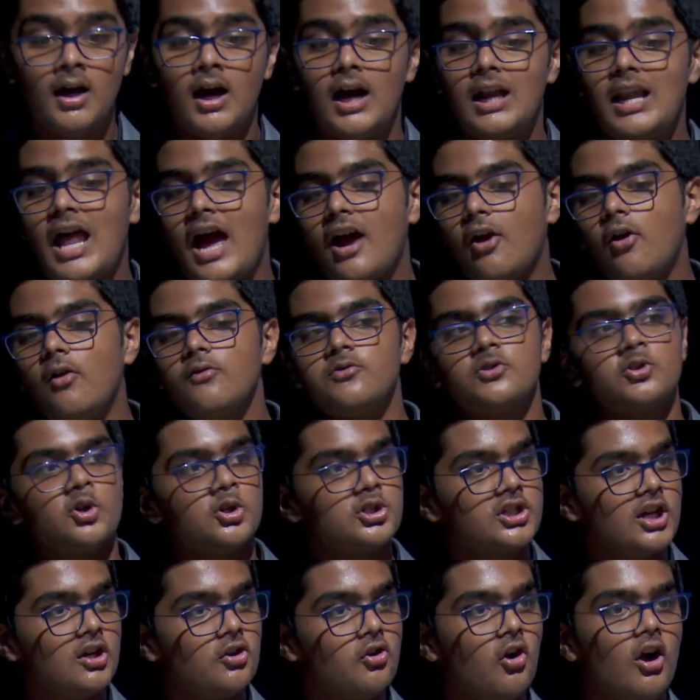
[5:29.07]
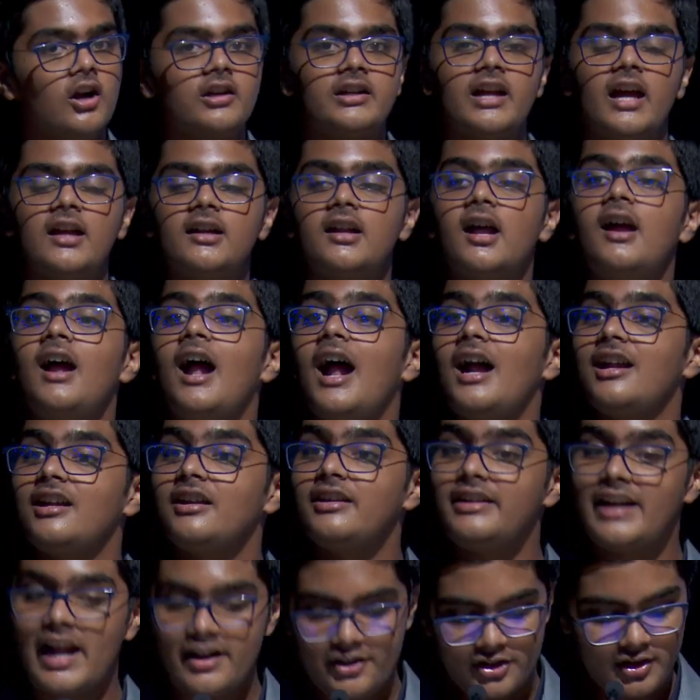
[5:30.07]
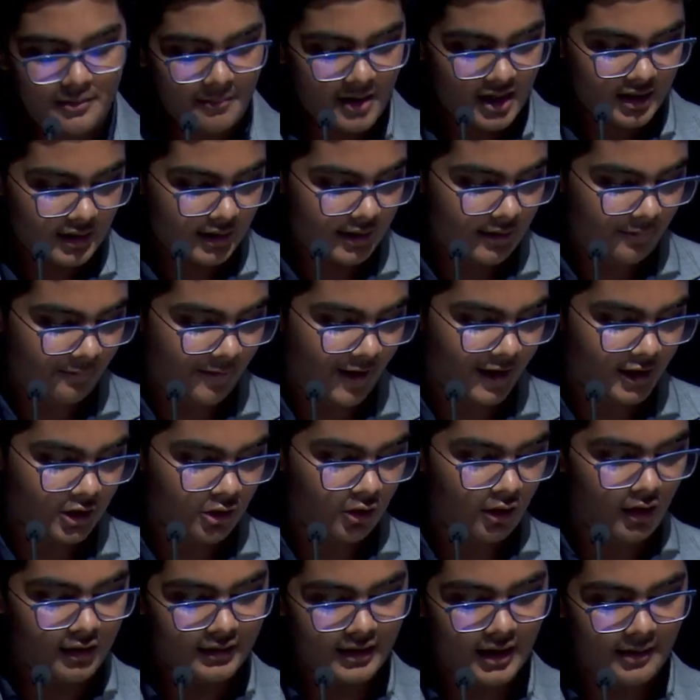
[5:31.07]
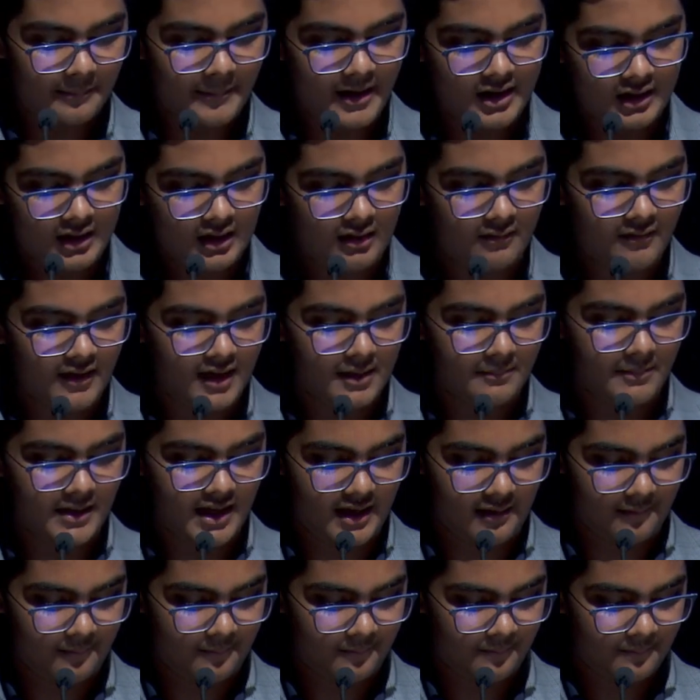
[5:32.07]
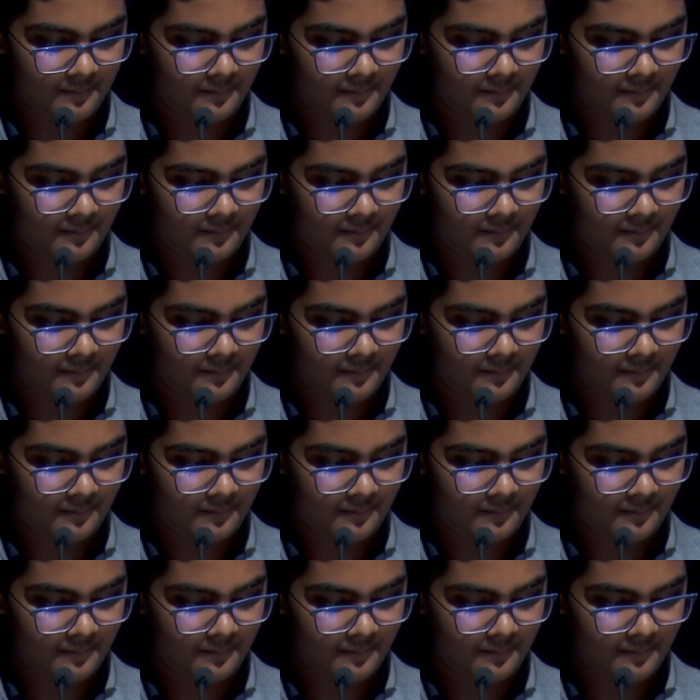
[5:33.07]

A lack of social contact had a detrimental effect on their mental well-being.